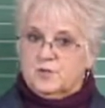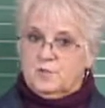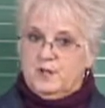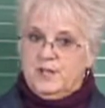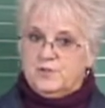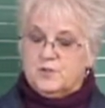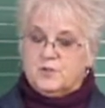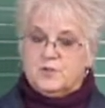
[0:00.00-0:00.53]

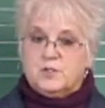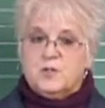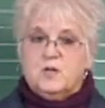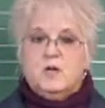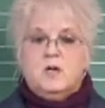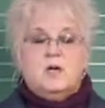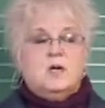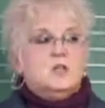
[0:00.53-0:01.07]
spaces.
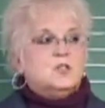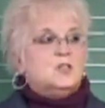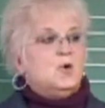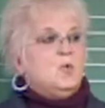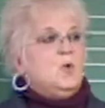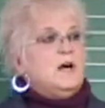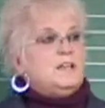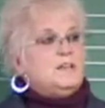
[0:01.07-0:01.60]

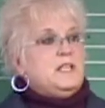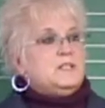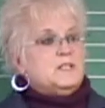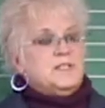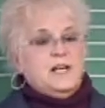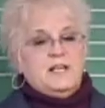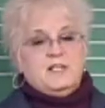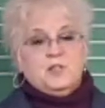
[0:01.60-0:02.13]
So what these
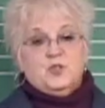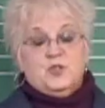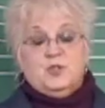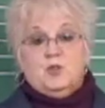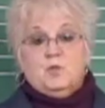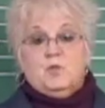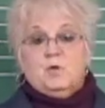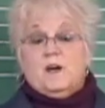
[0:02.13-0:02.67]
dice
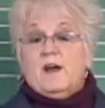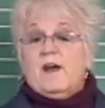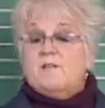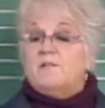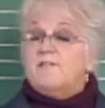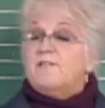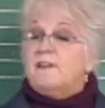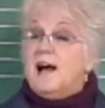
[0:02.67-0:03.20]
do, what I
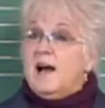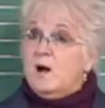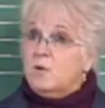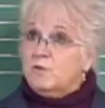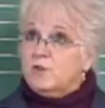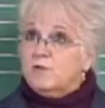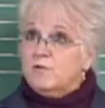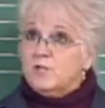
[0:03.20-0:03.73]
have
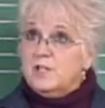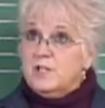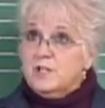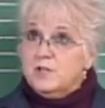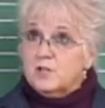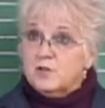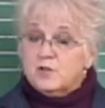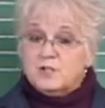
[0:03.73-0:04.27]
found over the
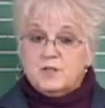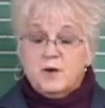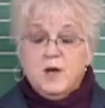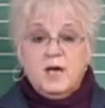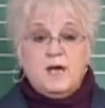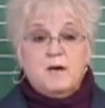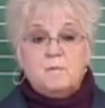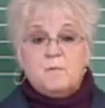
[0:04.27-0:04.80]
years,
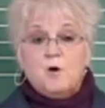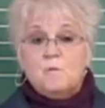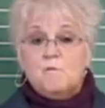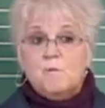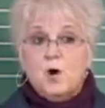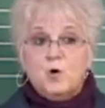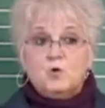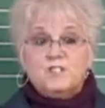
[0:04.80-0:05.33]
it
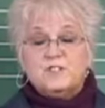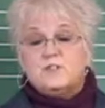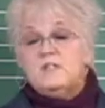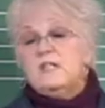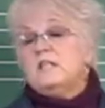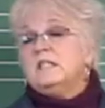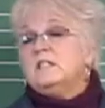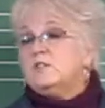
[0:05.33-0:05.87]
promotes
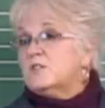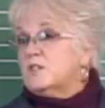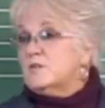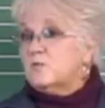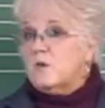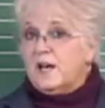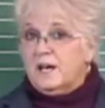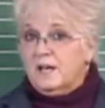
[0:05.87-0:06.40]
the
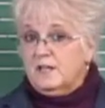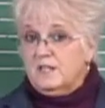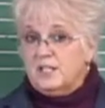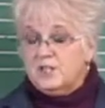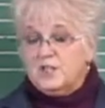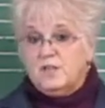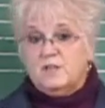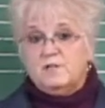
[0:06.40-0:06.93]
instant
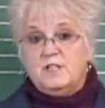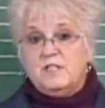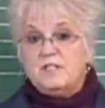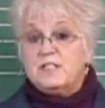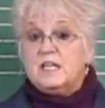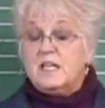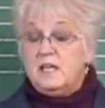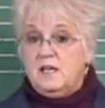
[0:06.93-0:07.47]
recognition of
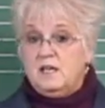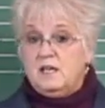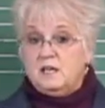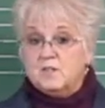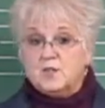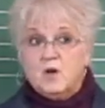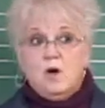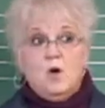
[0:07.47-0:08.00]
these
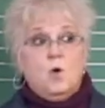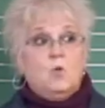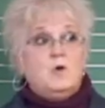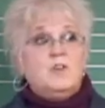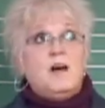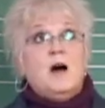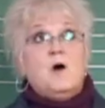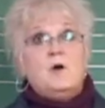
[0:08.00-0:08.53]
keys
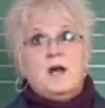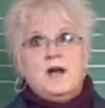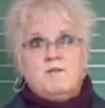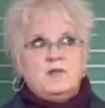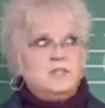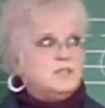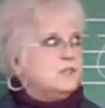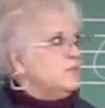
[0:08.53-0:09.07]
without
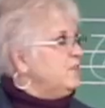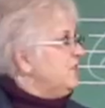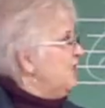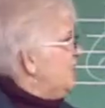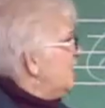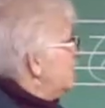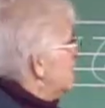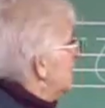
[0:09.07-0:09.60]
having to
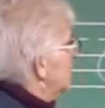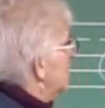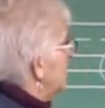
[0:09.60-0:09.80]
think,